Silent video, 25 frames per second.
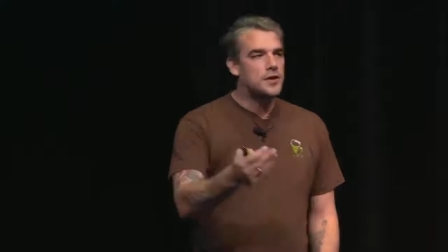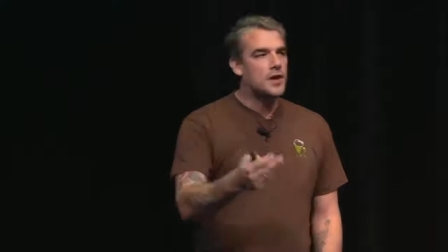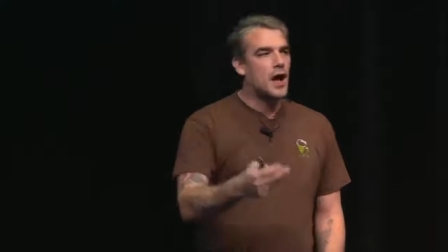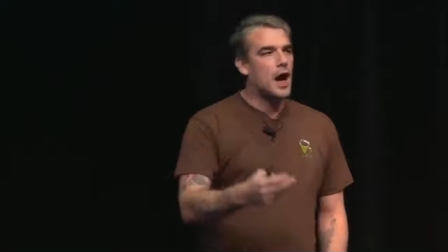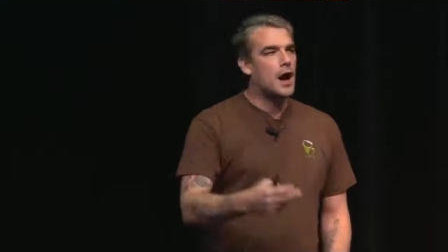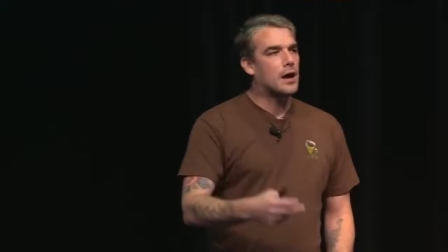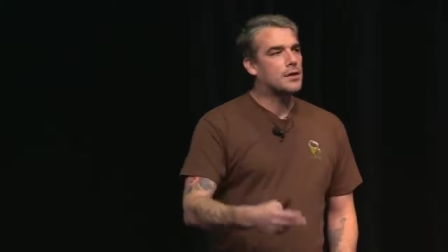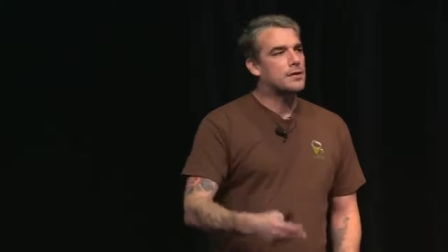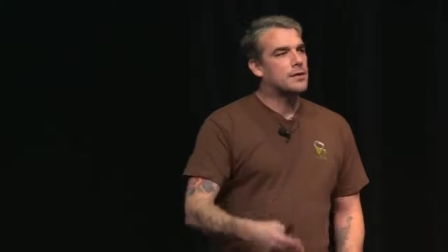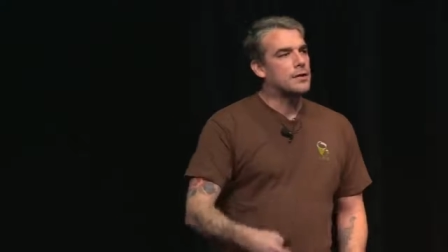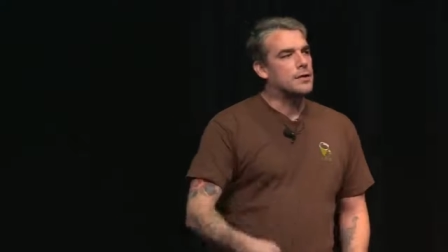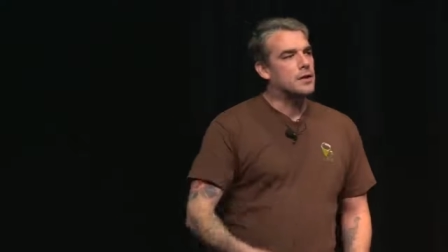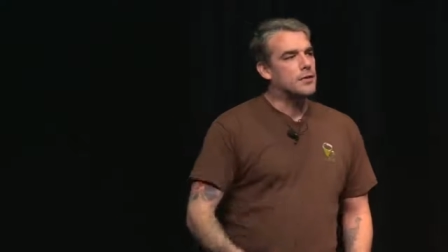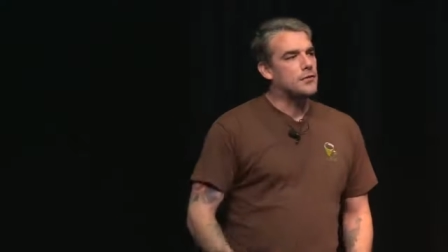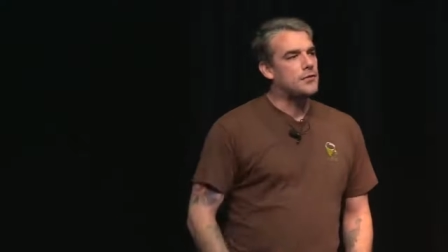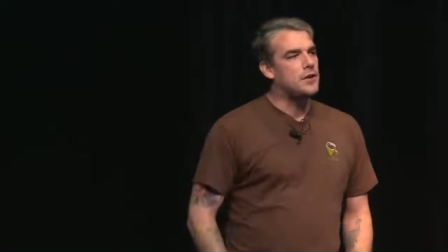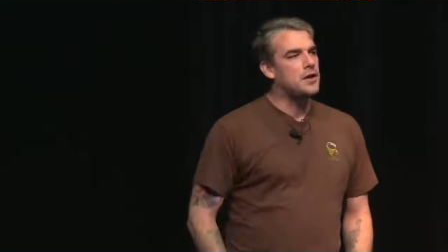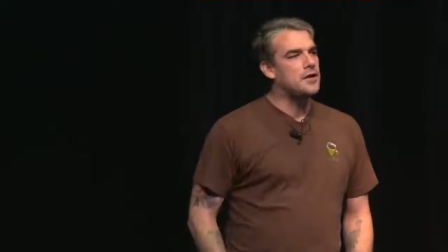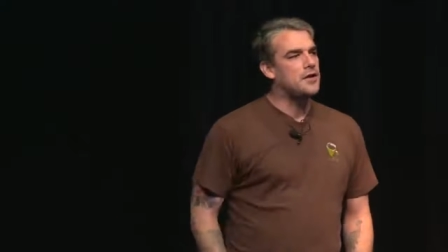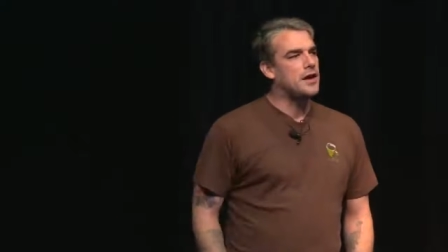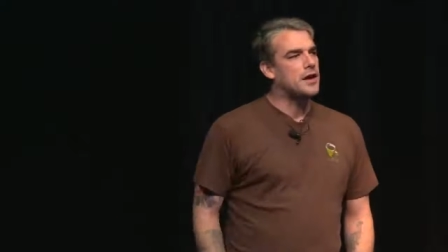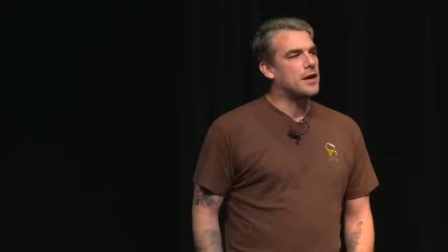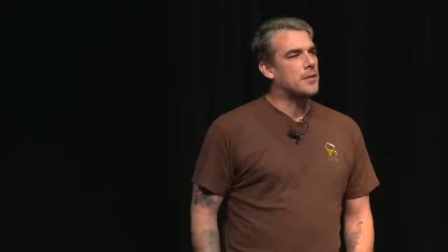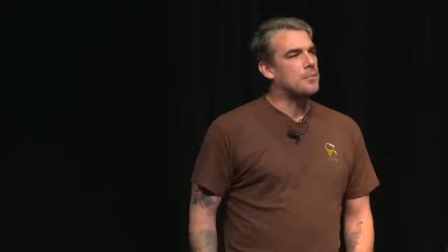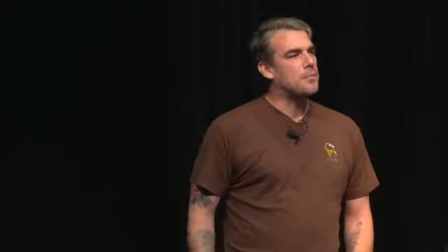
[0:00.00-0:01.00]
the doctor, does
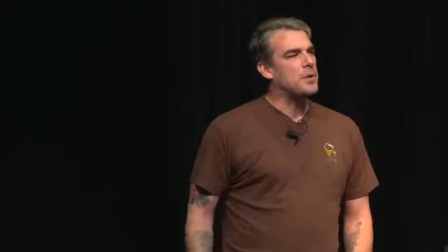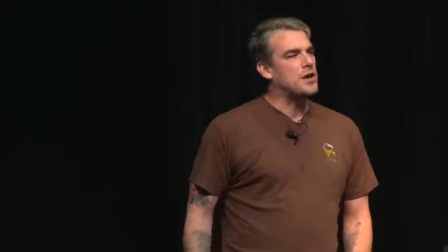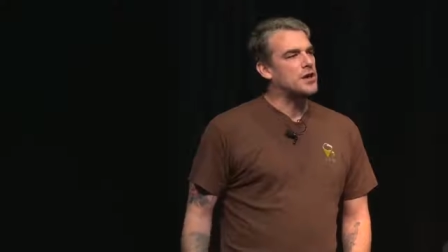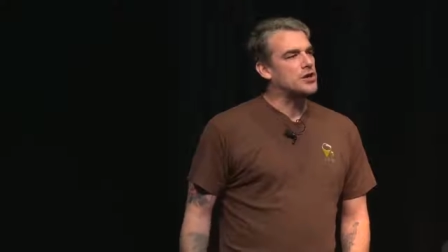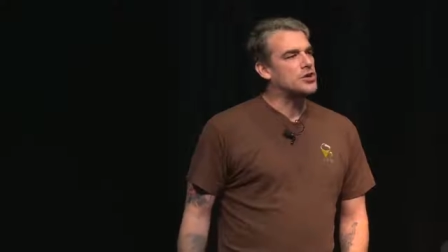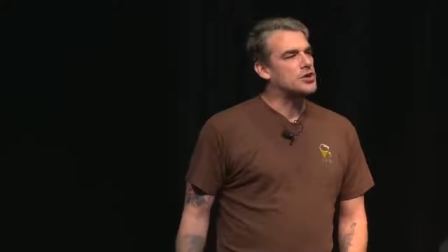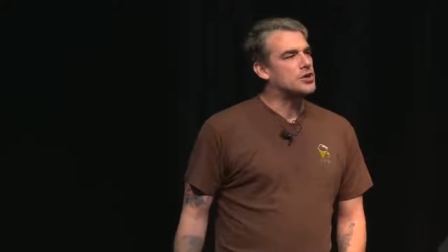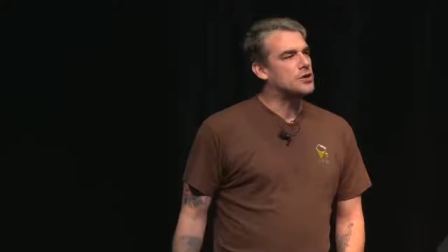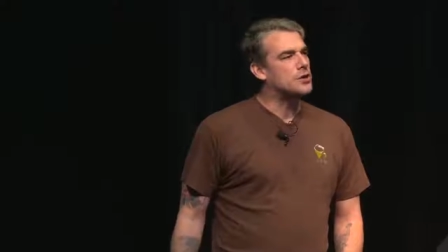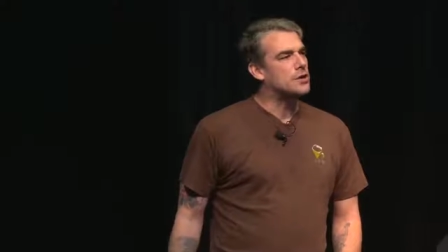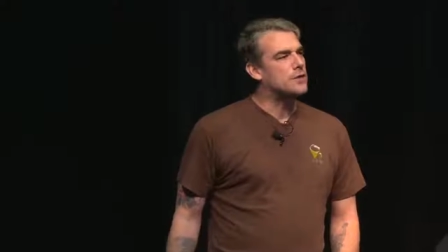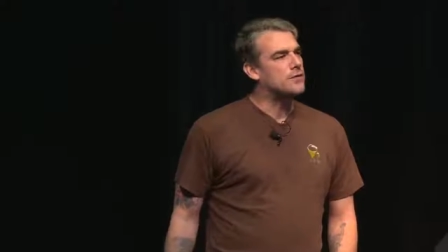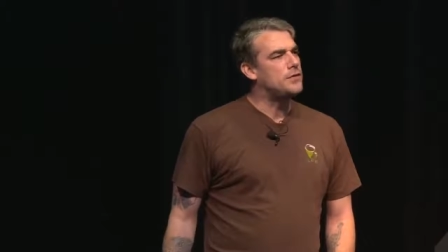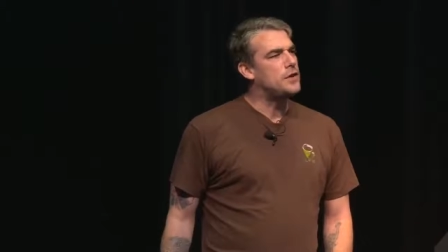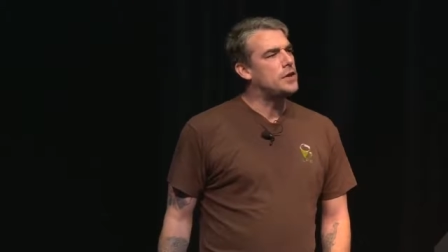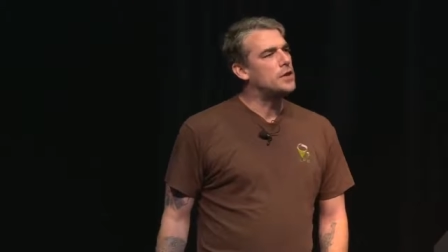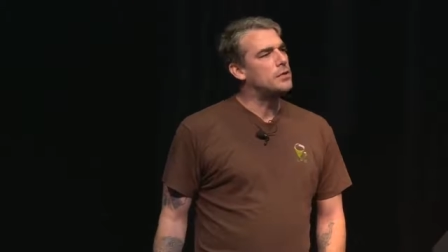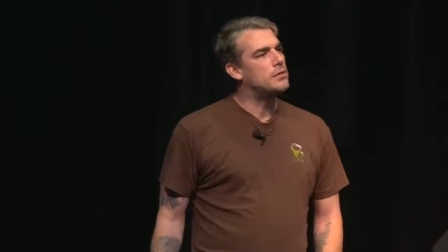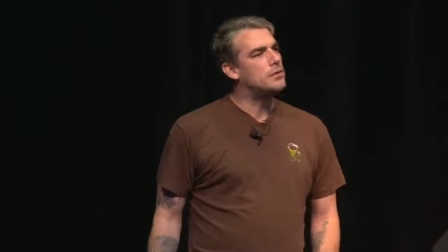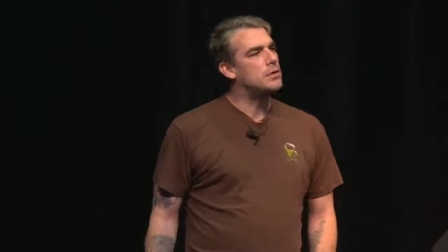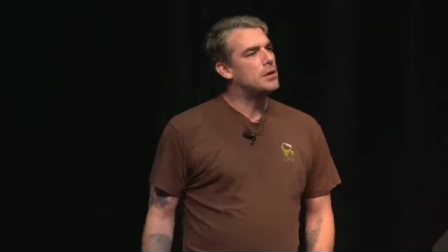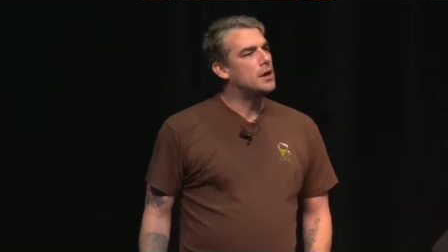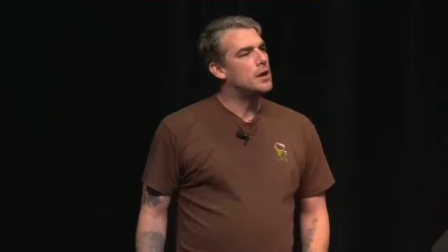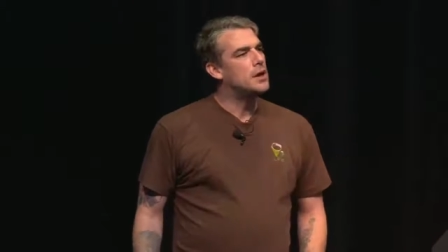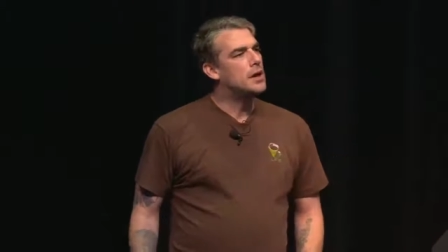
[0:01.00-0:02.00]
he take a picture of
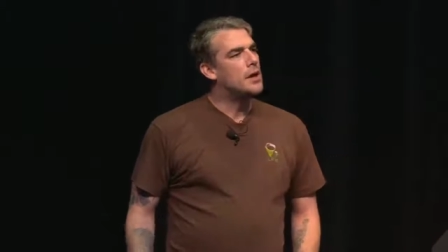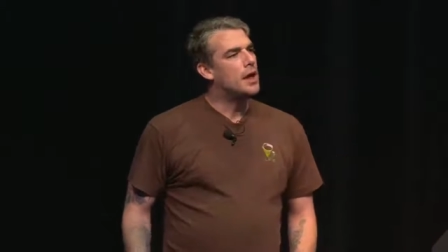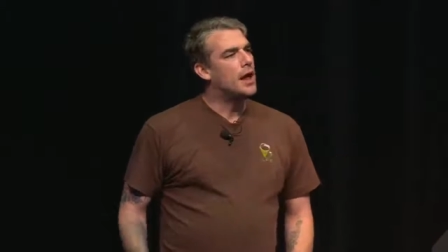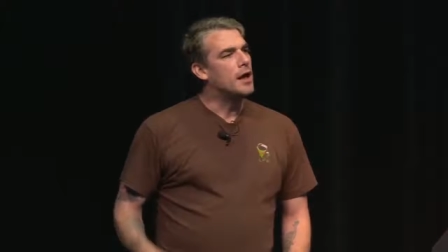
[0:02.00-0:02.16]
you